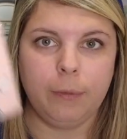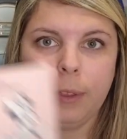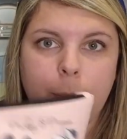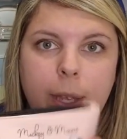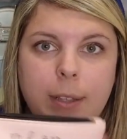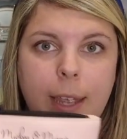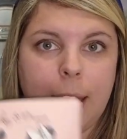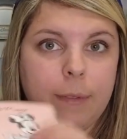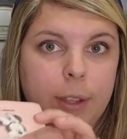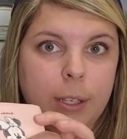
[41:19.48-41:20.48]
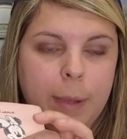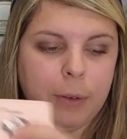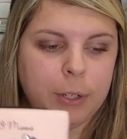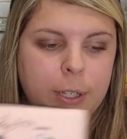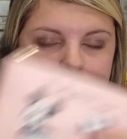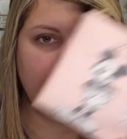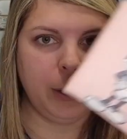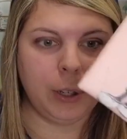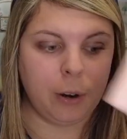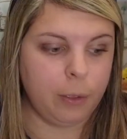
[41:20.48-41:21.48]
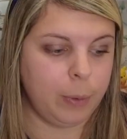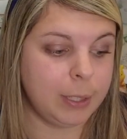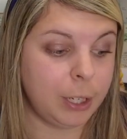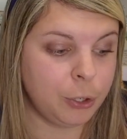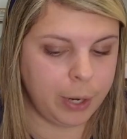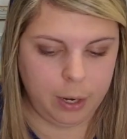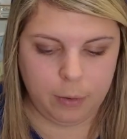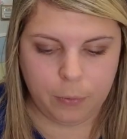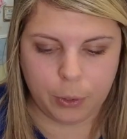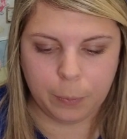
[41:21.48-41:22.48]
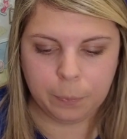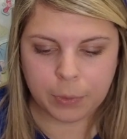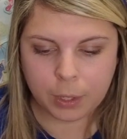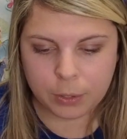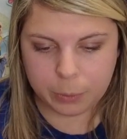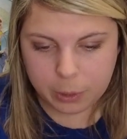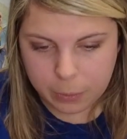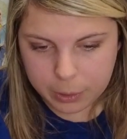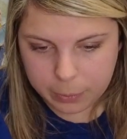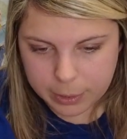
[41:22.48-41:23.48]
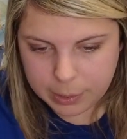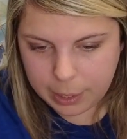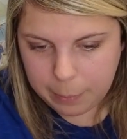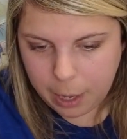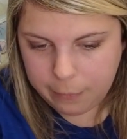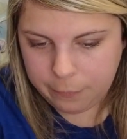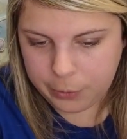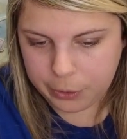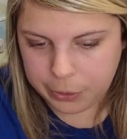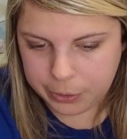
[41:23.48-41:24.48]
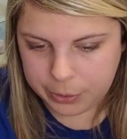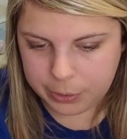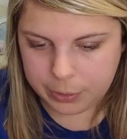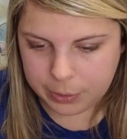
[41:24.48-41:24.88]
the pins I have in this pouch still, which are the ones I traded for. So we'll go with the ones that I bought first.